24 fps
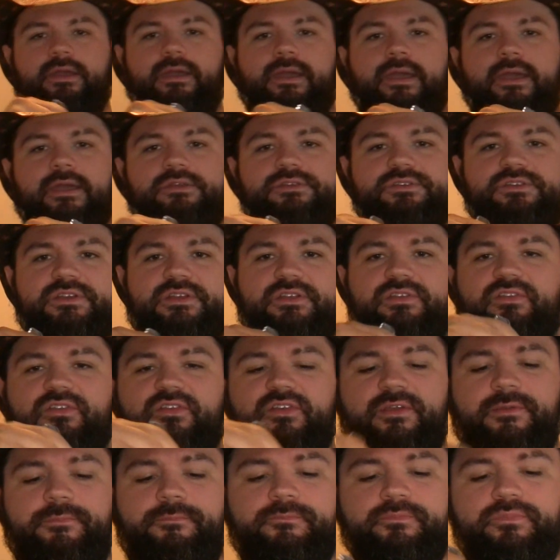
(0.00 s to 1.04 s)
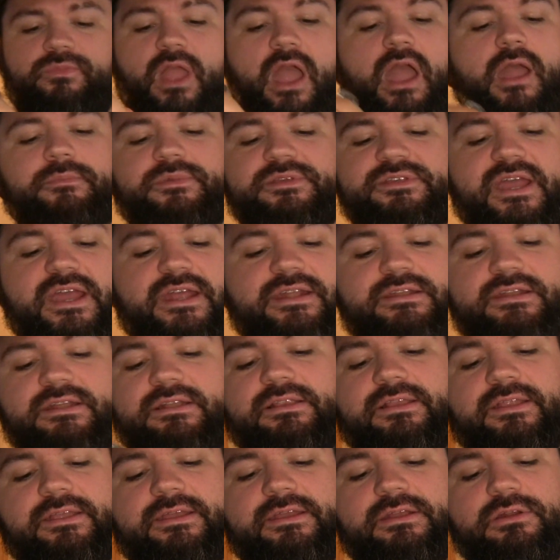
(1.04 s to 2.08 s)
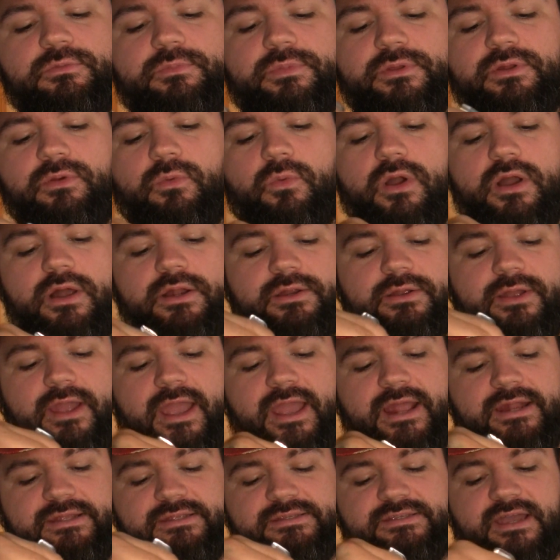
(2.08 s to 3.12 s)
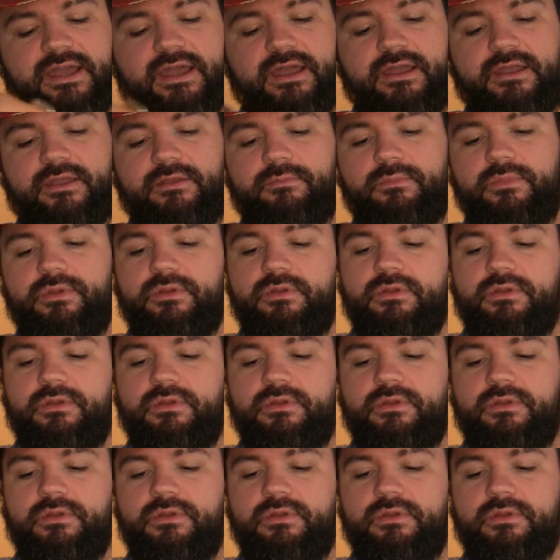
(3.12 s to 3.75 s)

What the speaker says: As you can see, I'm just adding a little bit of water at a time.